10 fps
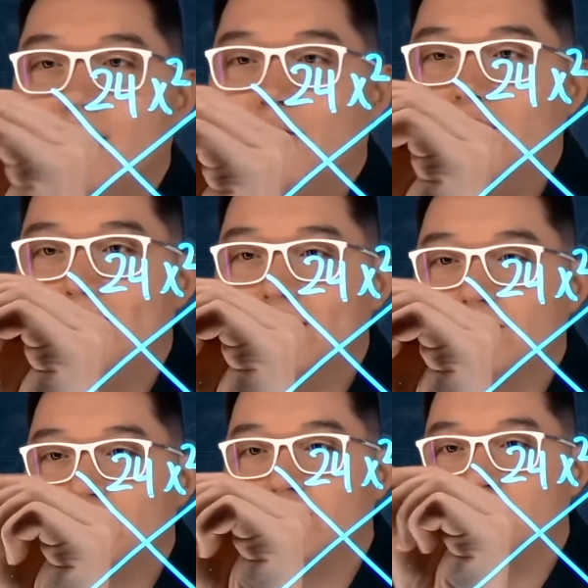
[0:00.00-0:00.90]
What about
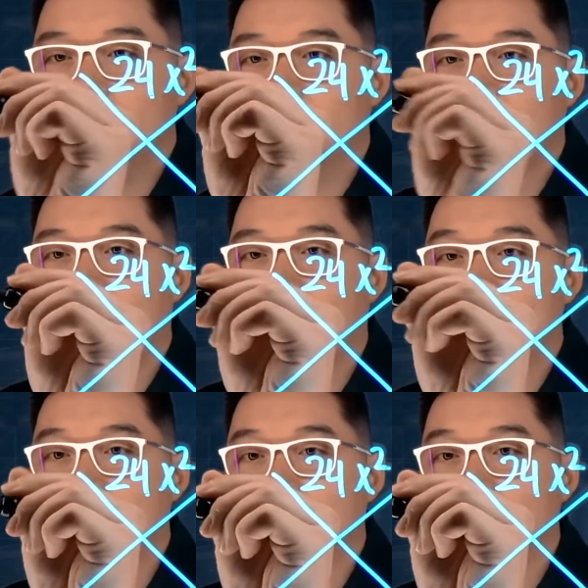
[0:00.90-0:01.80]
2
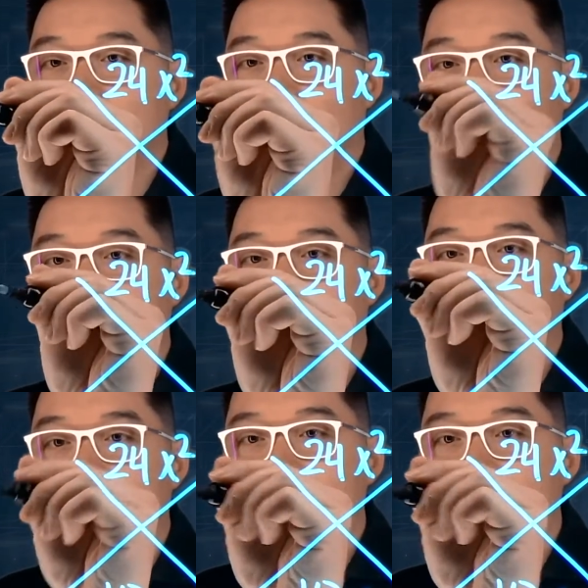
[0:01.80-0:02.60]
times 12?